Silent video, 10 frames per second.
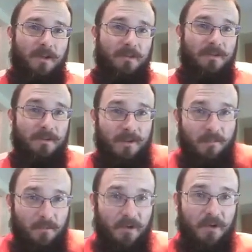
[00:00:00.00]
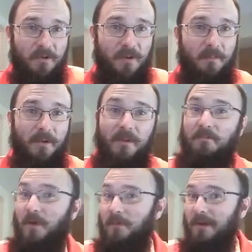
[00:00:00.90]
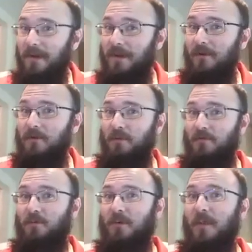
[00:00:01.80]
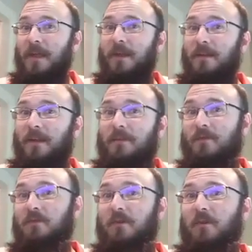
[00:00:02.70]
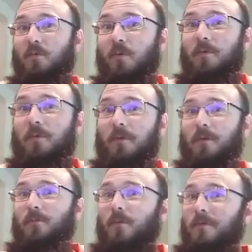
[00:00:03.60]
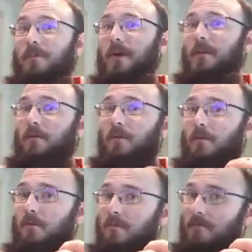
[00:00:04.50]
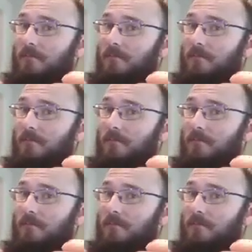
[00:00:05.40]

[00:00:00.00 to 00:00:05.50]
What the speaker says: today's particular topic is probably a little unusual, and I'm just going to go over one of my own